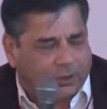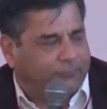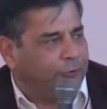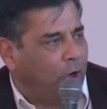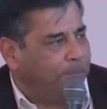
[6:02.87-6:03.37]

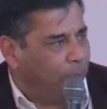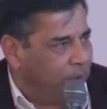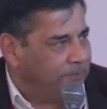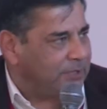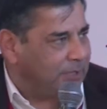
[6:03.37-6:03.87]
of your
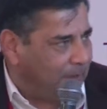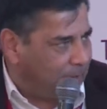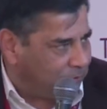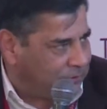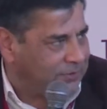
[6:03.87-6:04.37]
poems are
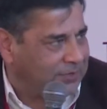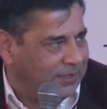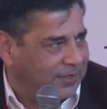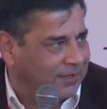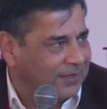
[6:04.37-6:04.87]
about
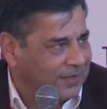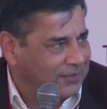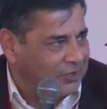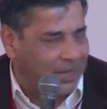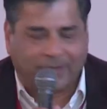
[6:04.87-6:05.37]

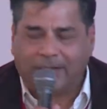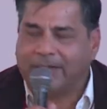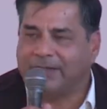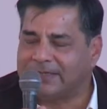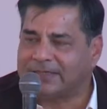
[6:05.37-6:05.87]

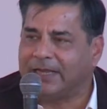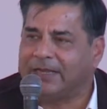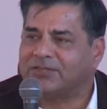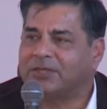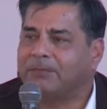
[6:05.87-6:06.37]
China in this
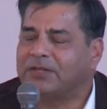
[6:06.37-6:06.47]
collection,